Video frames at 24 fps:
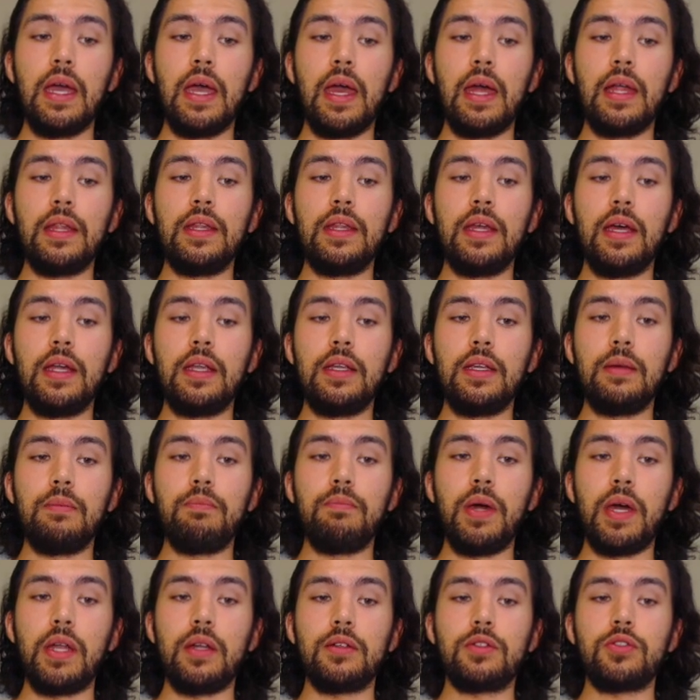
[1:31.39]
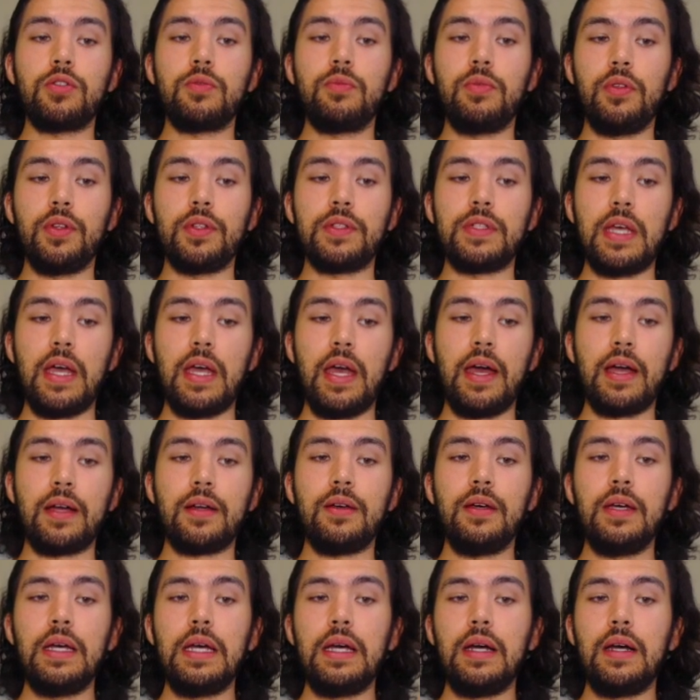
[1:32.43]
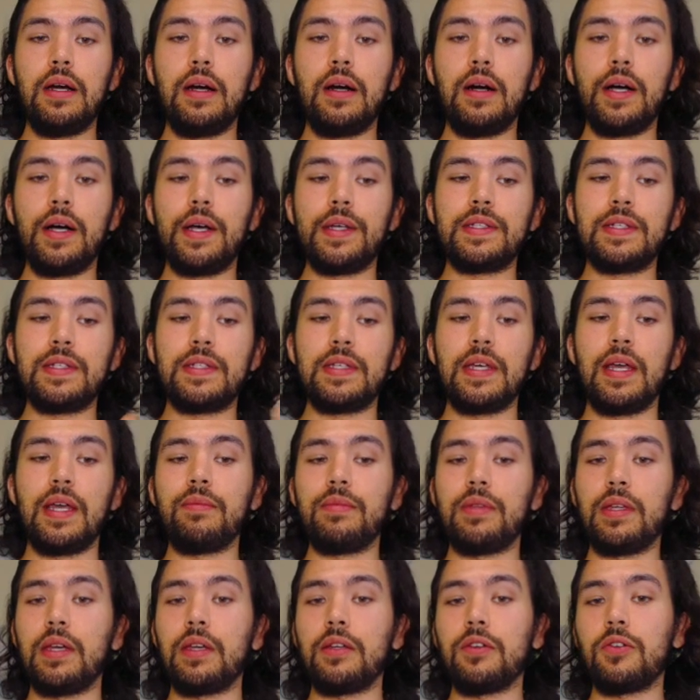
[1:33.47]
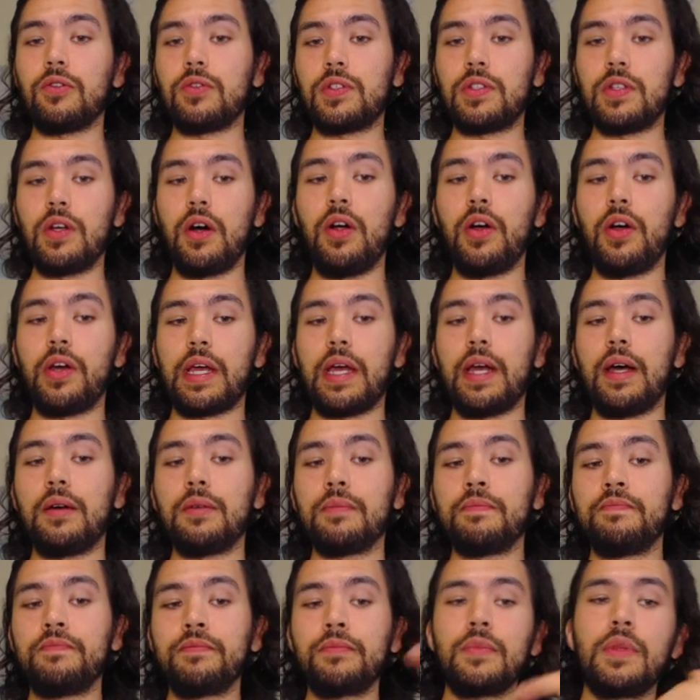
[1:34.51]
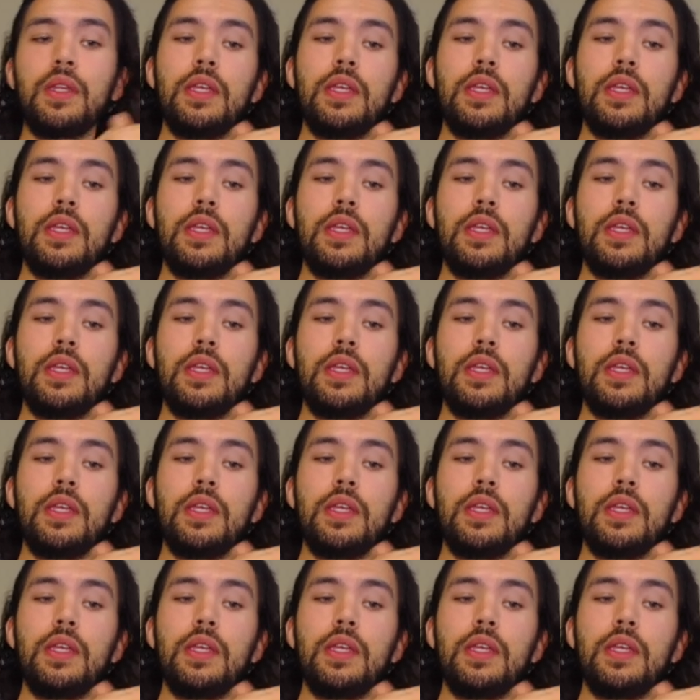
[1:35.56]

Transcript: And then impenetrable attack, it's the same thing. You're stalling out.